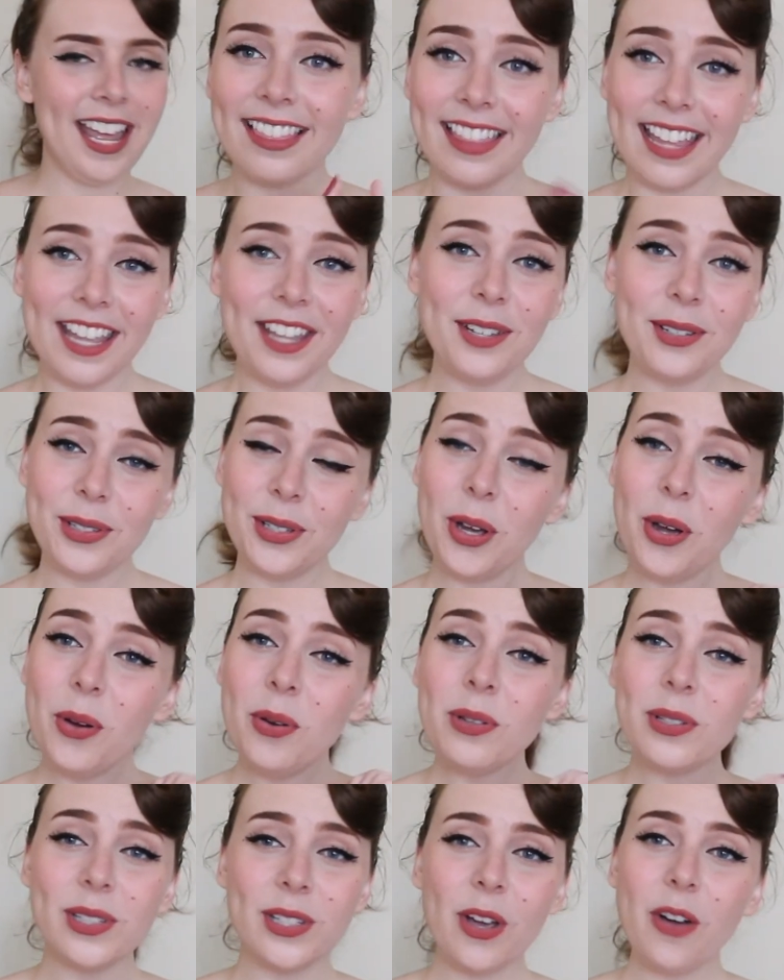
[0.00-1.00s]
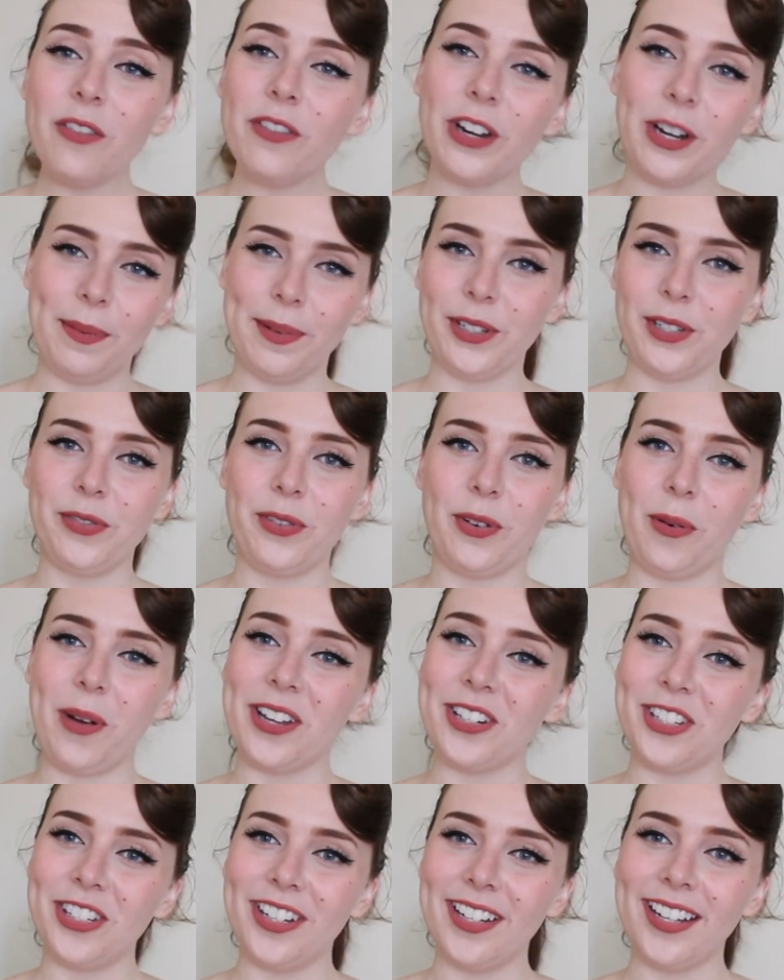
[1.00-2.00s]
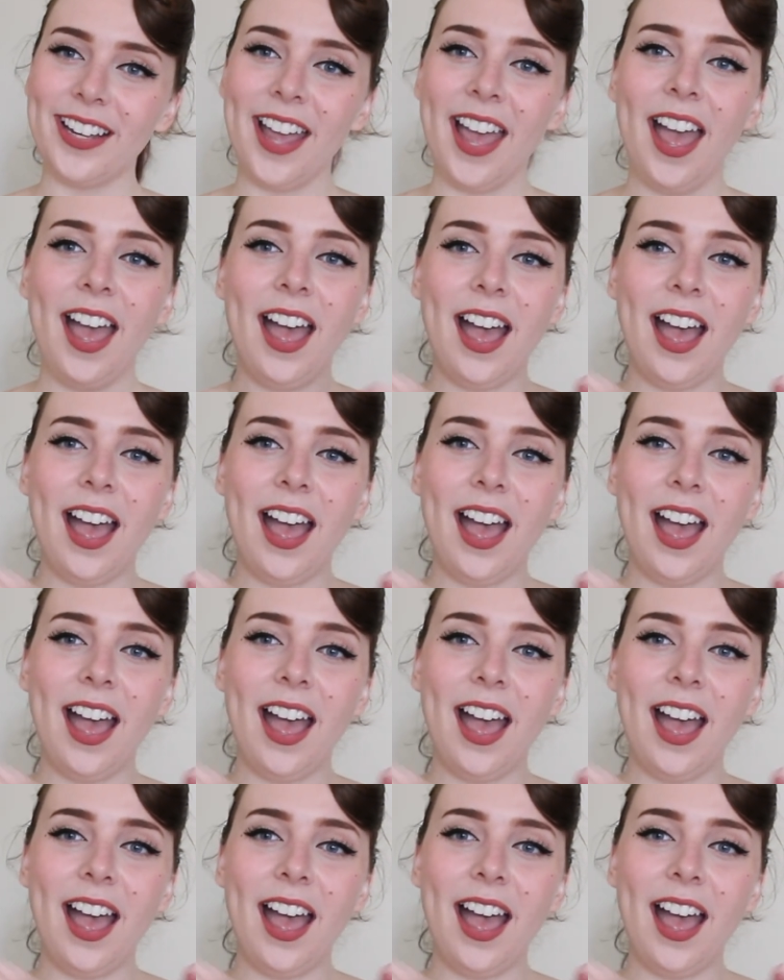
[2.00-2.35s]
Thank you so, so very much for watching.